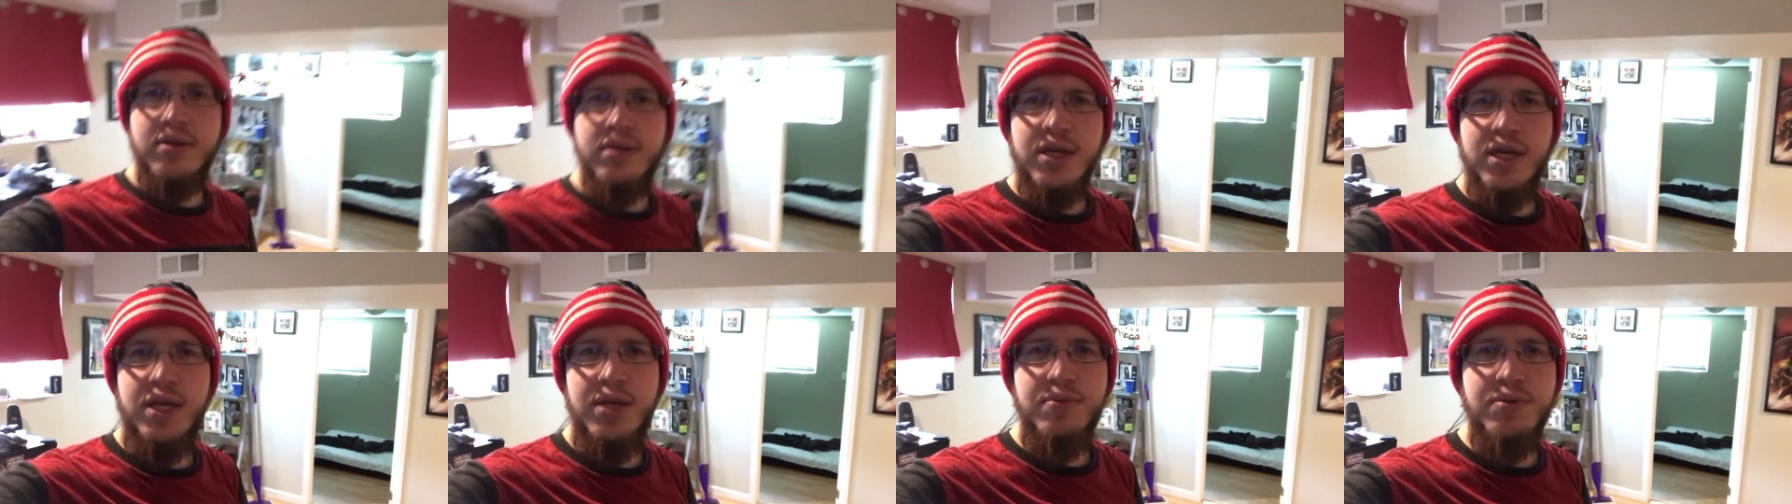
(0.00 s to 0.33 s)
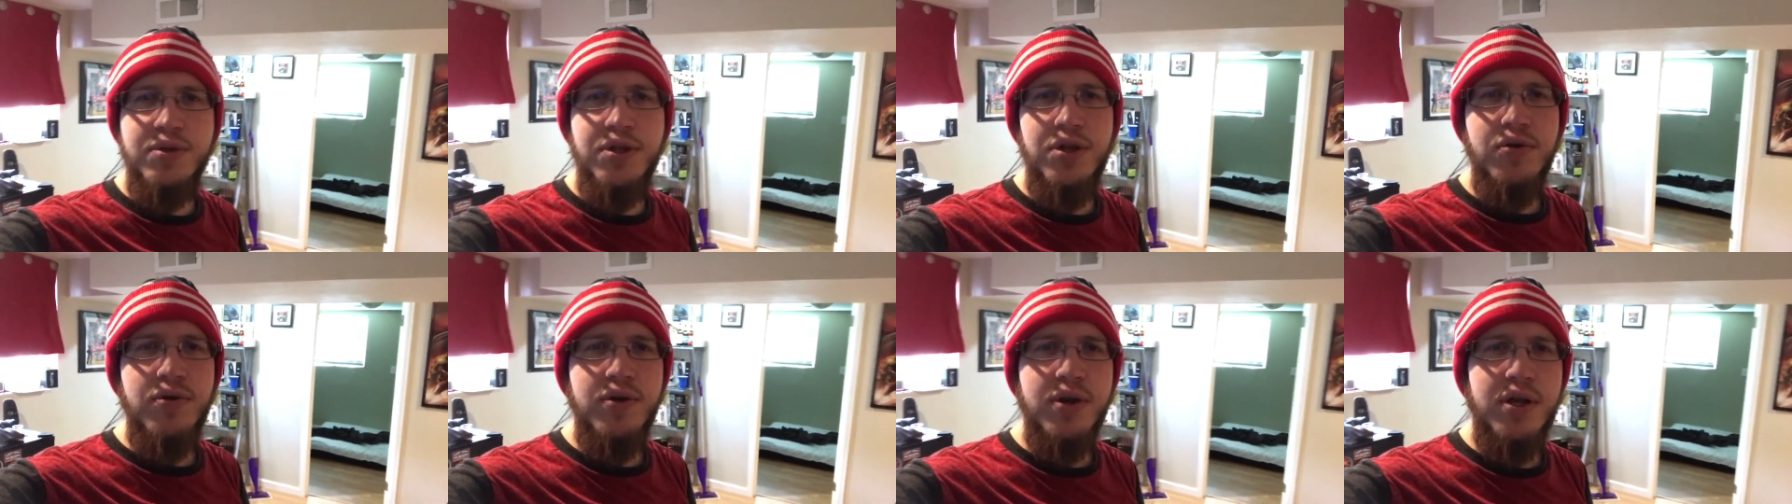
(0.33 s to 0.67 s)
that keeps
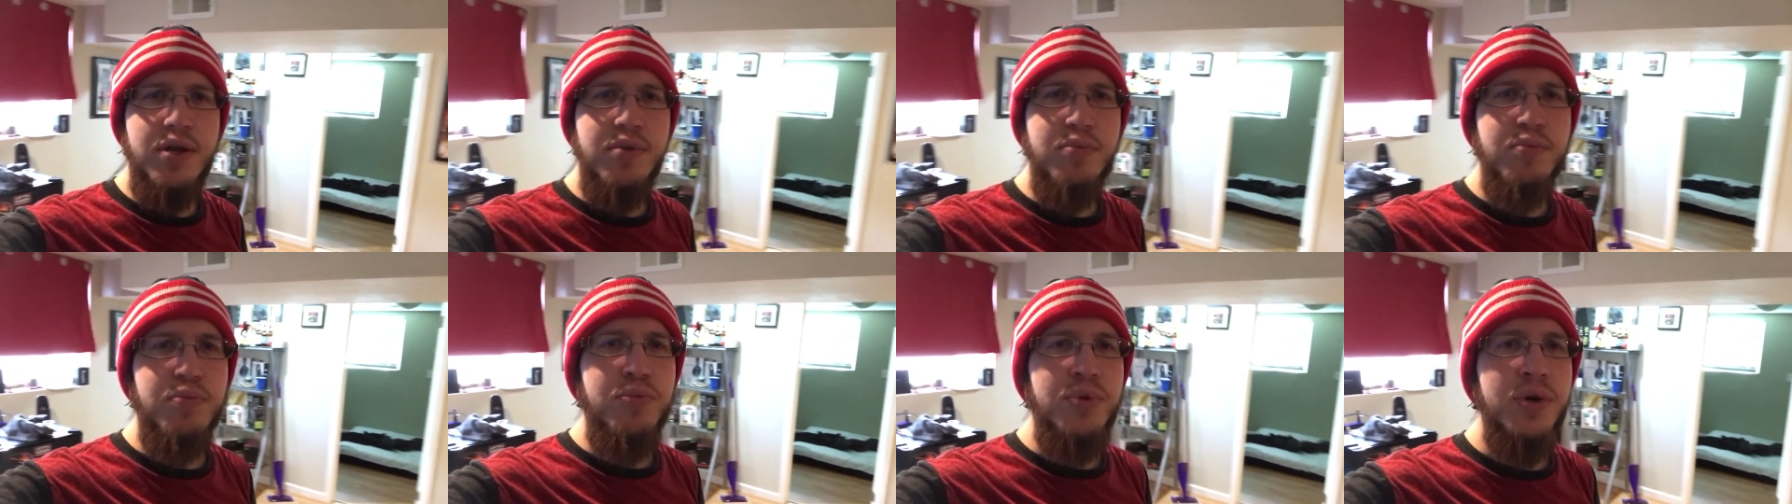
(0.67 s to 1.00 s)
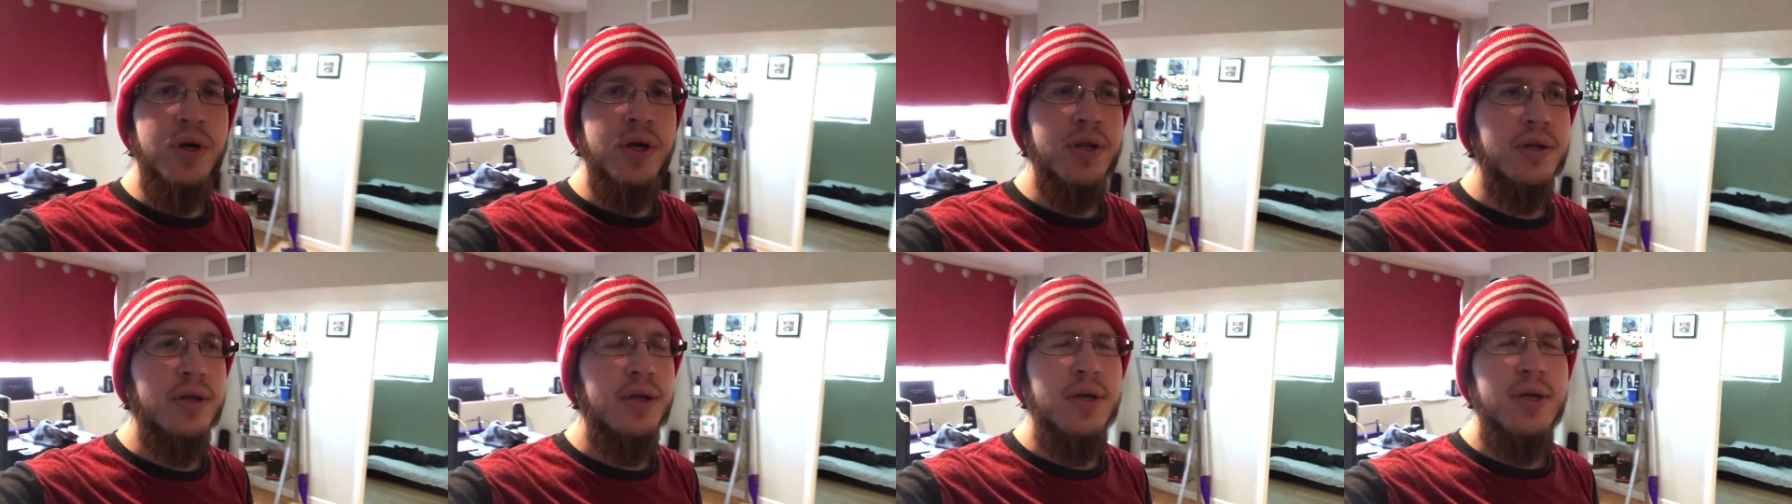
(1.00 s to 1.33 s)
doing it,
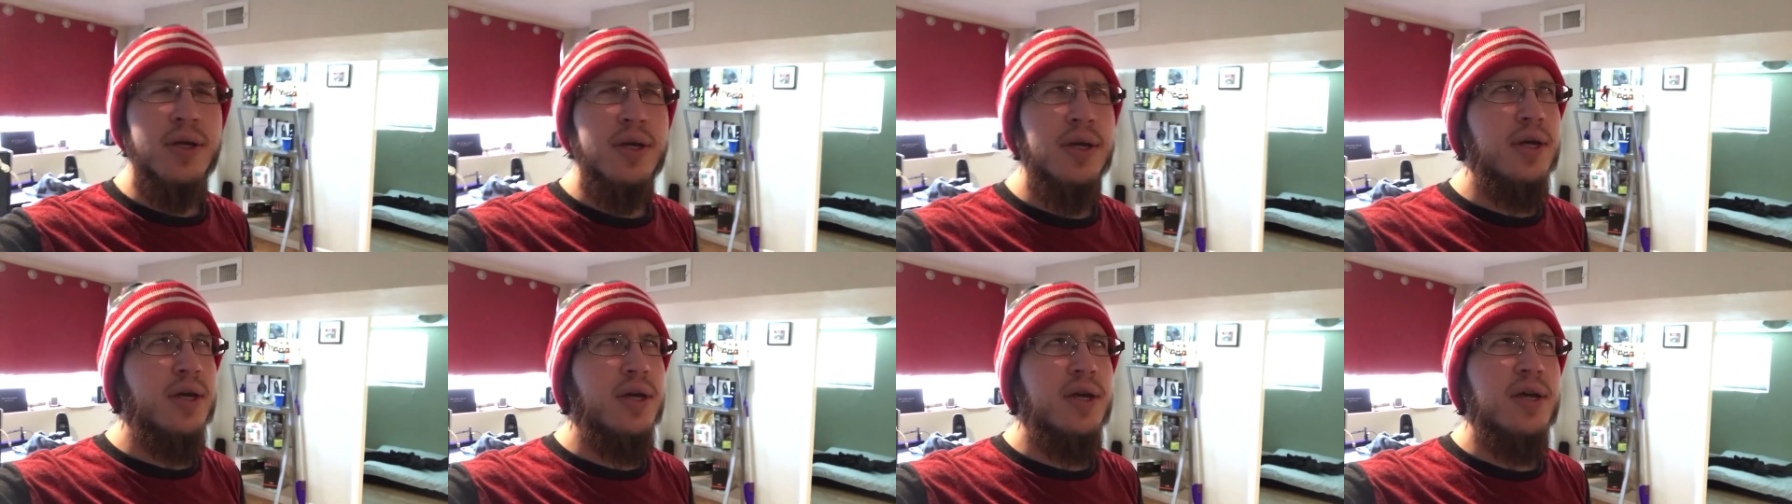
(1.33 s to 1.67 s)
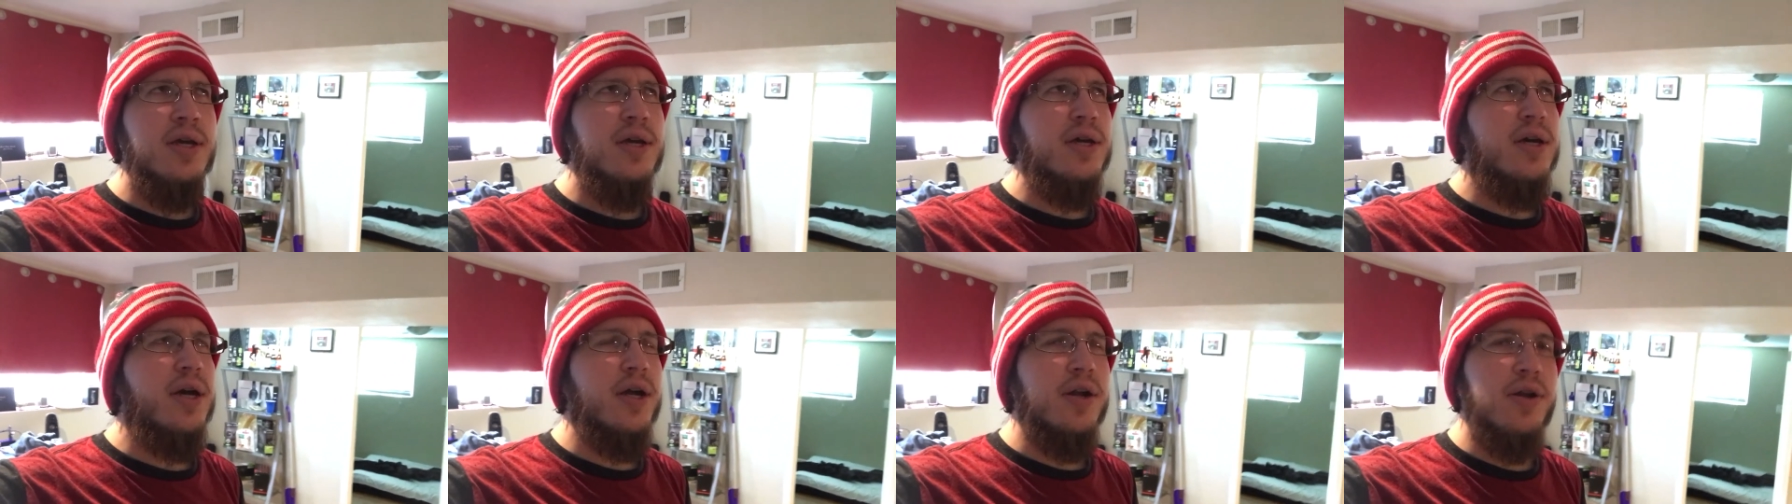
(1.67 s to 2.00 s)
but
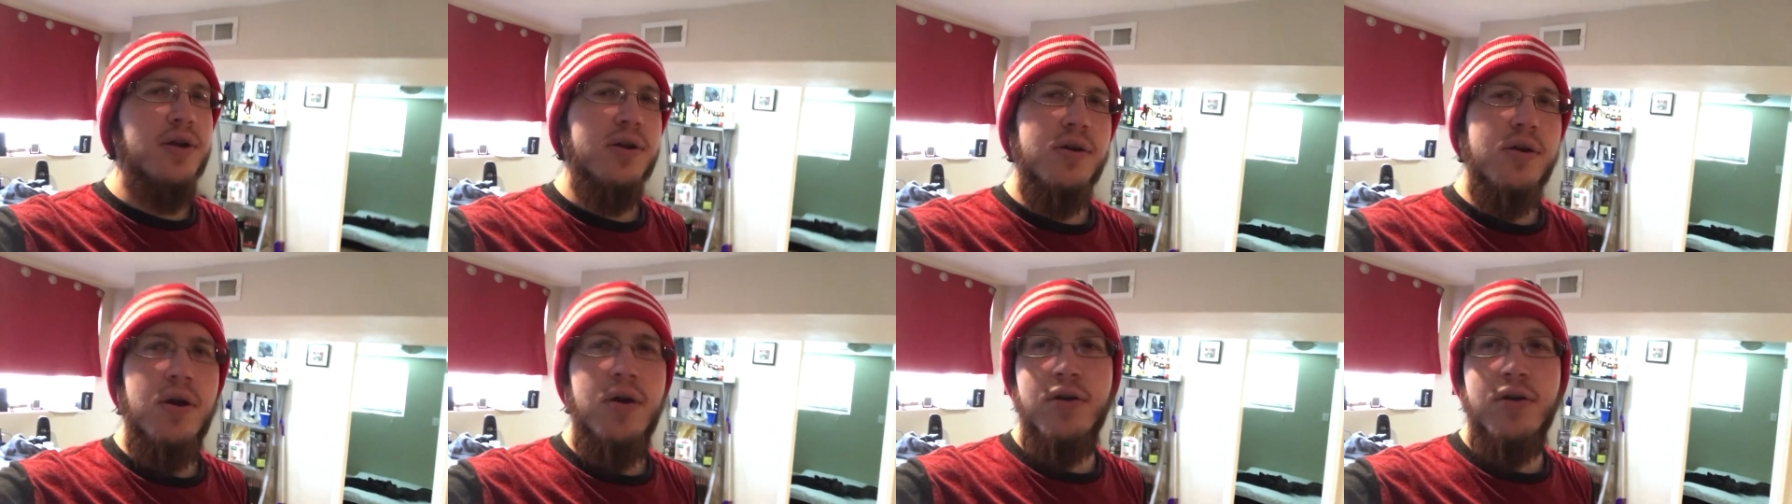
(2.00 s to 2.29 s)
I don't know.